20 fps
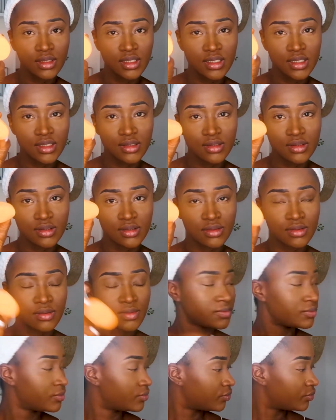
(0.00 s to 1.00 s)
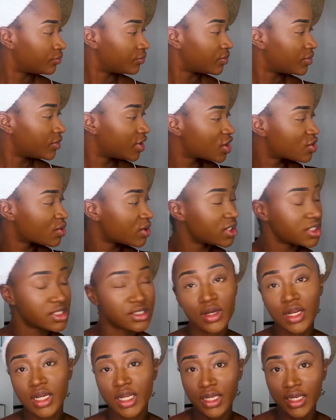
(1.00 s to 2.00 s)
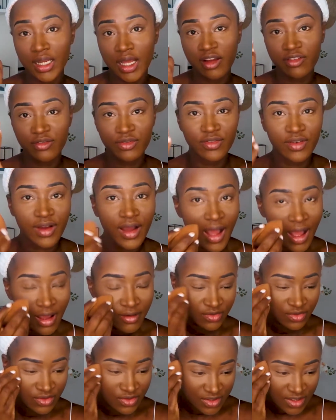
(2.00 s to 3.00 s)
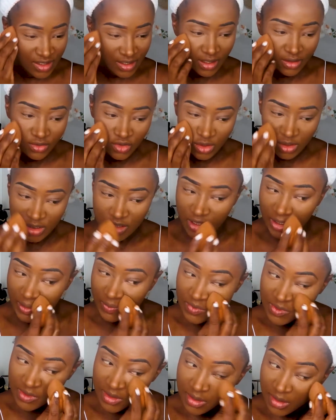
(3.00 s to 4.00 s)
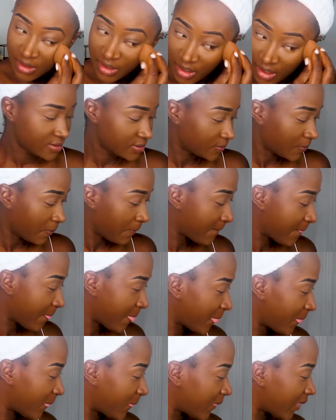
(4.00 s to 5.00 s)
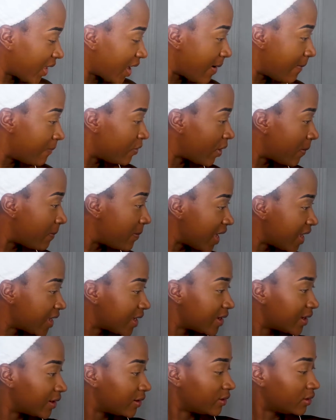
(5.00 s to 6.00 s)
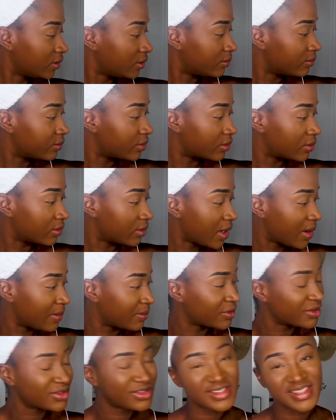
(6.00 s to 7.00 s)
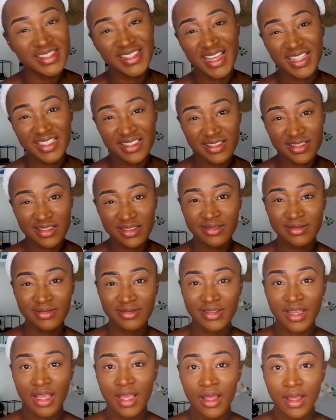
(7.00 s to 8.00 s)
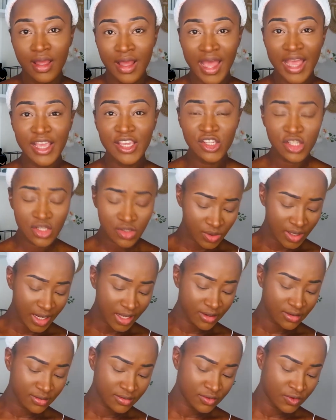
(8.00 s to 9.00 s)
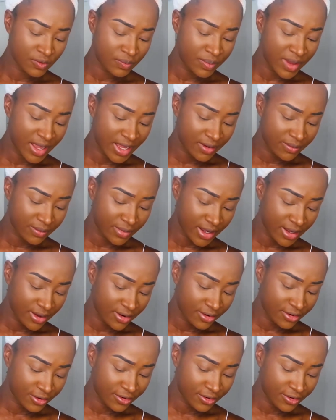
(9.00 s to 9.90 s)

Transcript: This one is not clean. I've used it like 3 times. I'm not baking, but I'm going to set it. I used to like to bake my